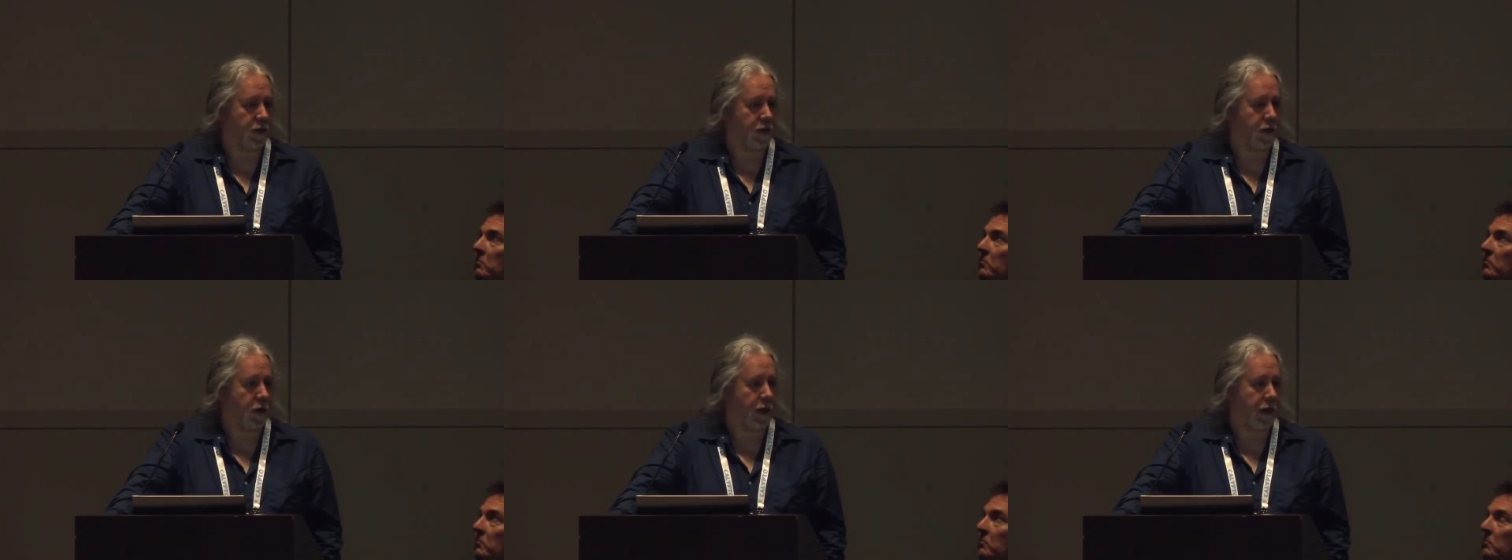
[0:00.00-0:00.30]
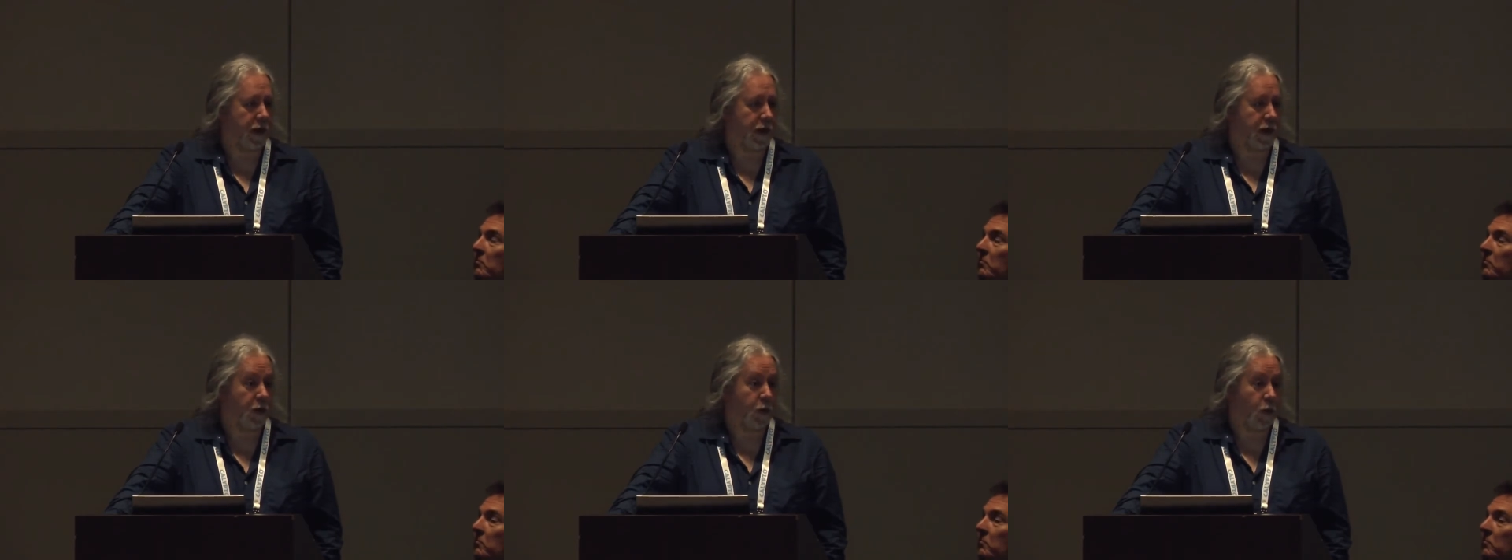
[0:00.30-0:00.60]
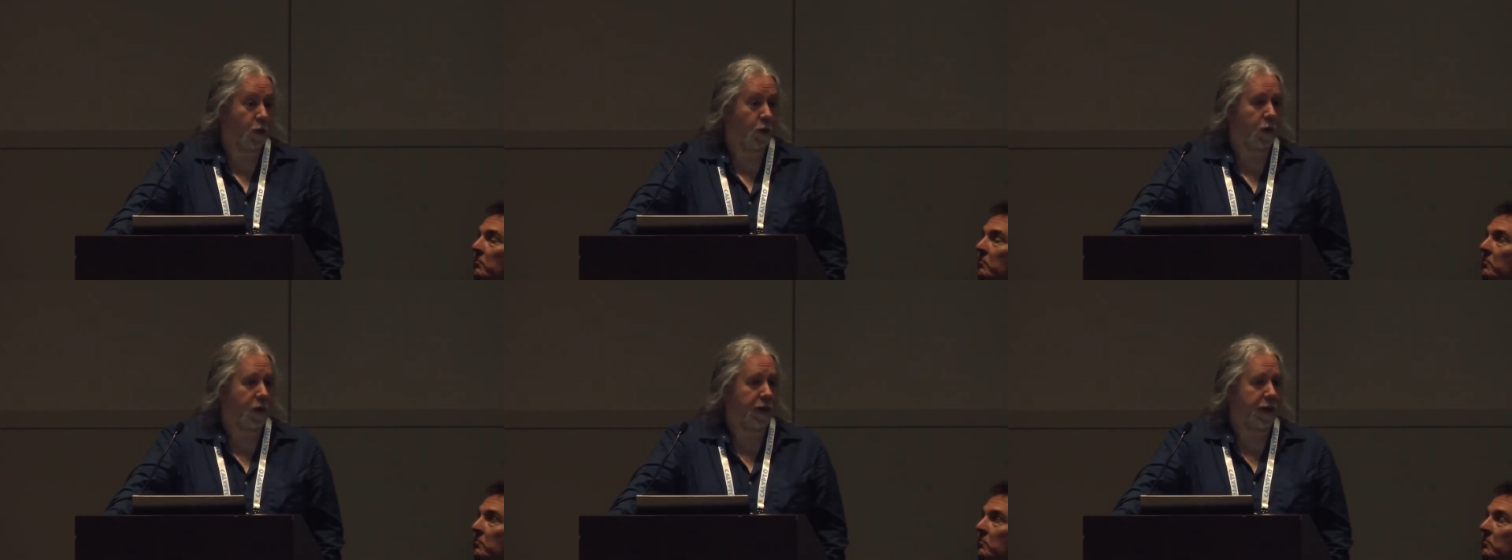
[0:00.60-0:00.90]
growing
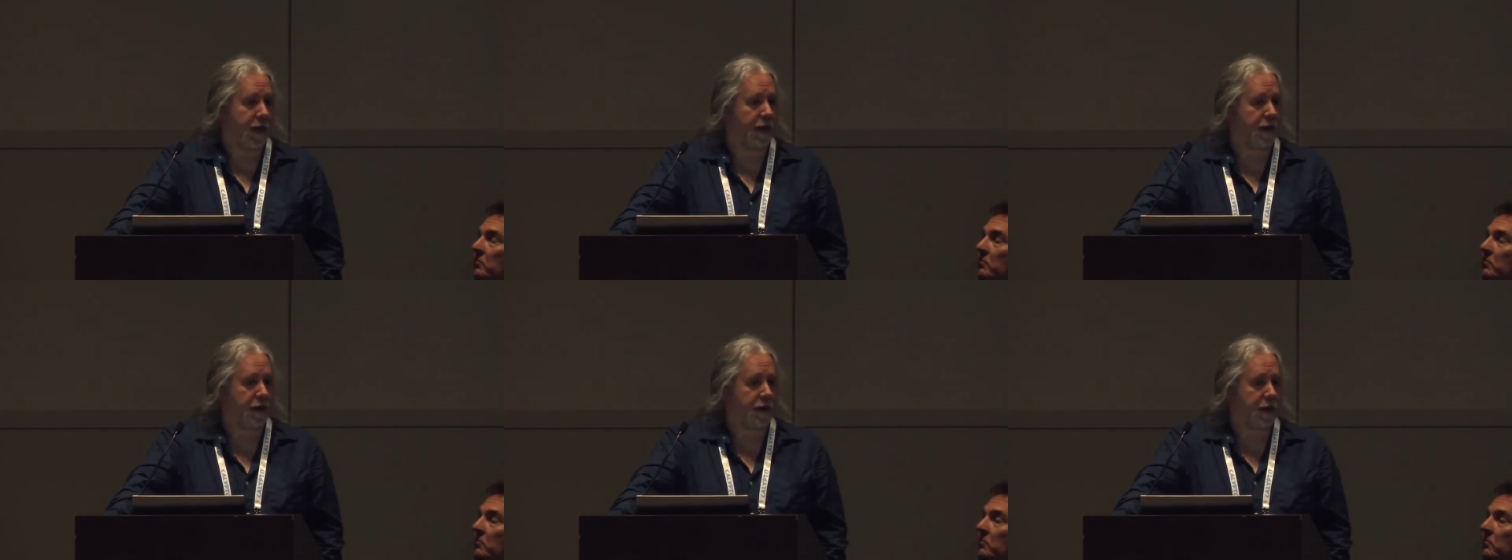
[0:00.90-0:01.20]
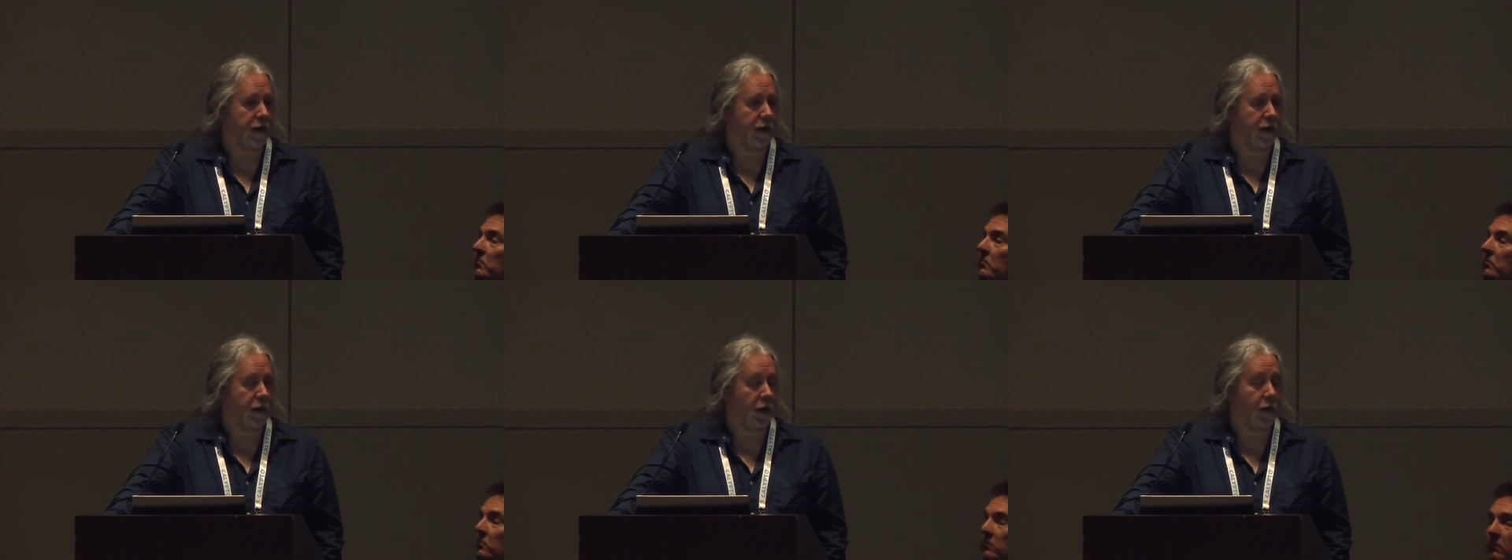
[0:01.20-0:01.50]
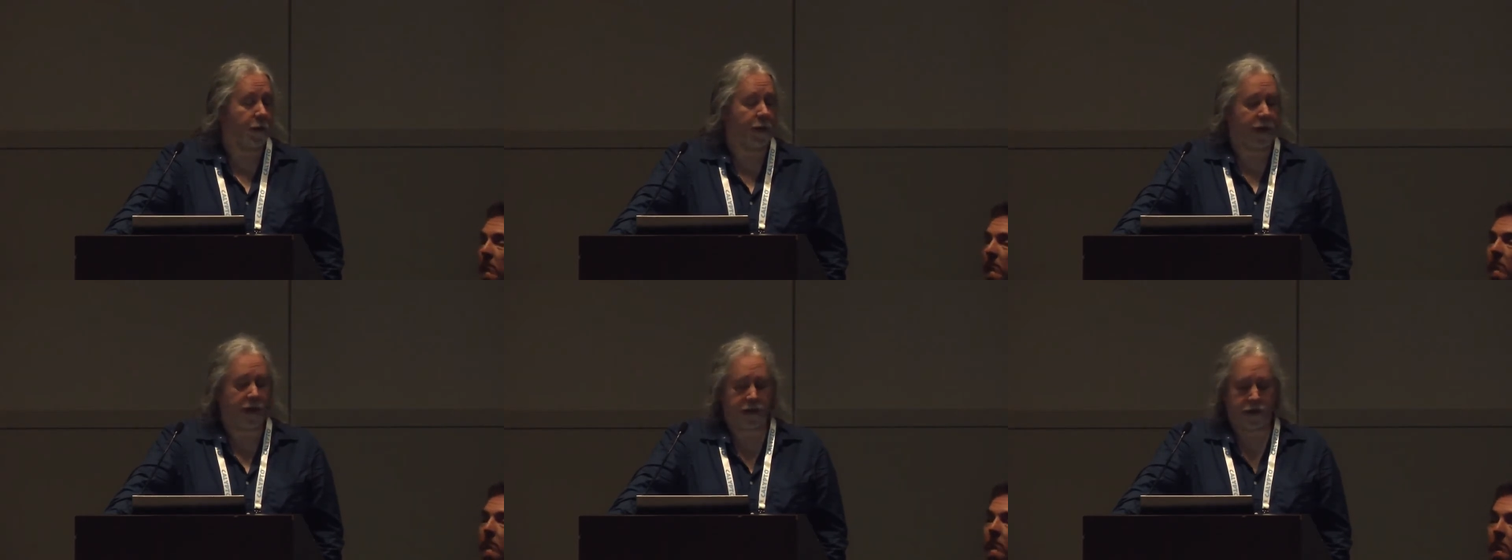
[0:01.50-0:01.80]
with that
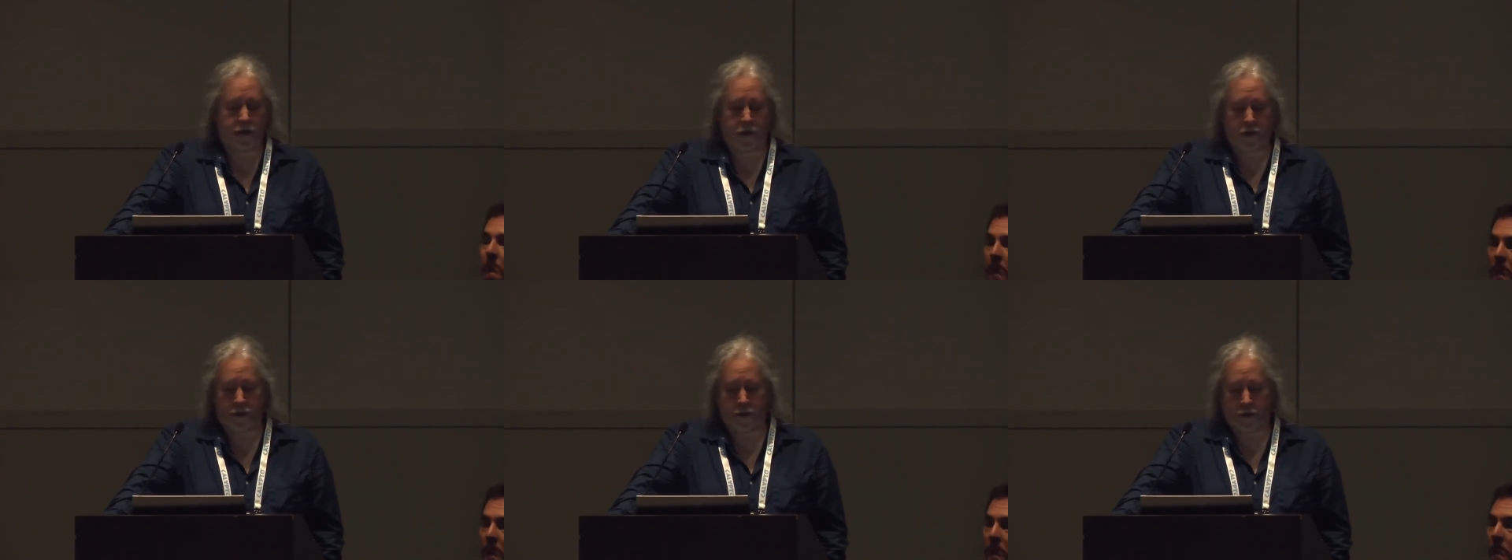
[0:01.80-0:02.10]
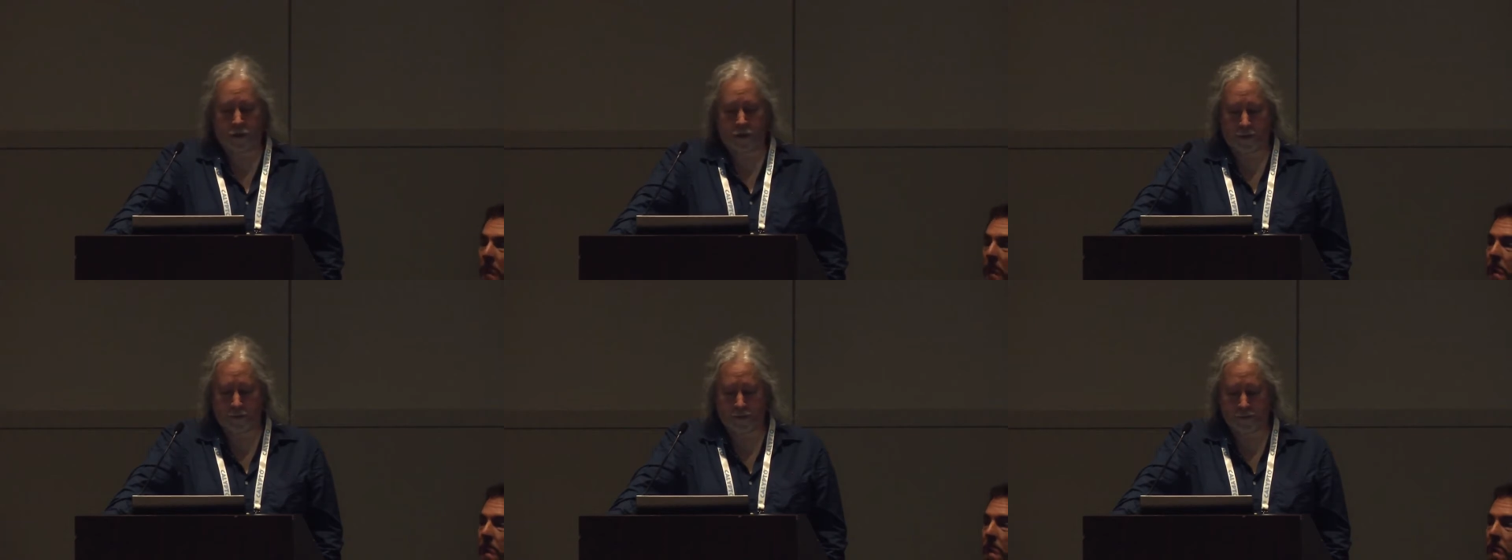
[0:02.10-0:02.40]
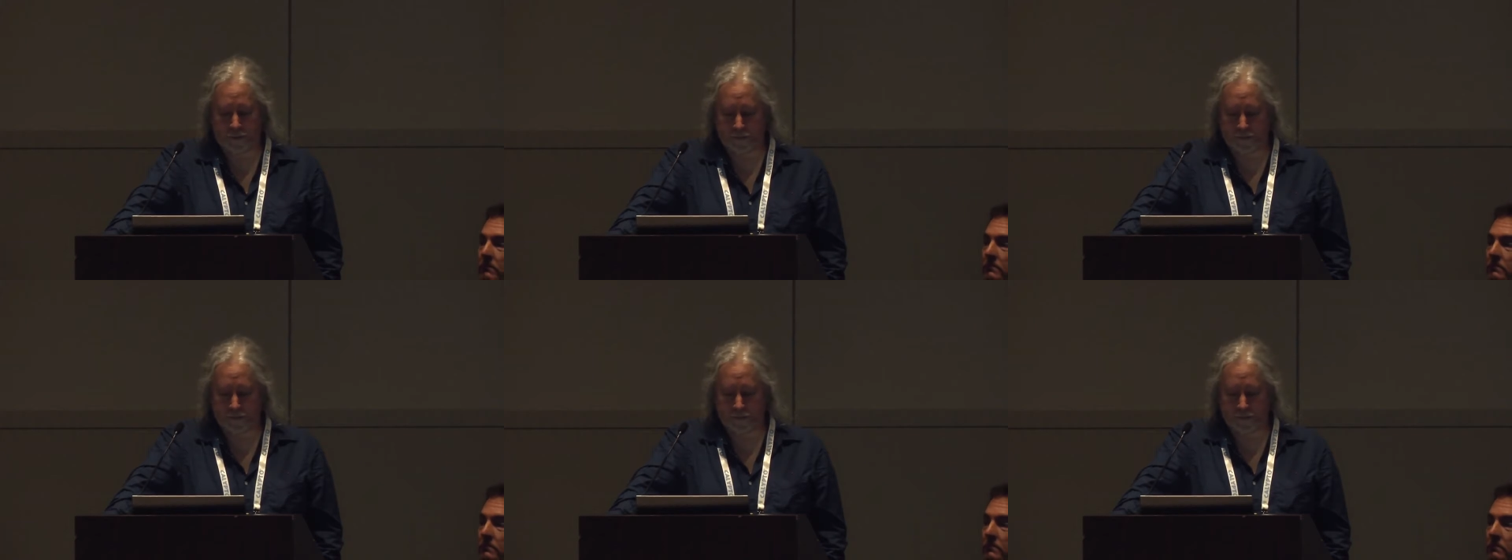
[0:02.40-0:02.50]
complexity growth.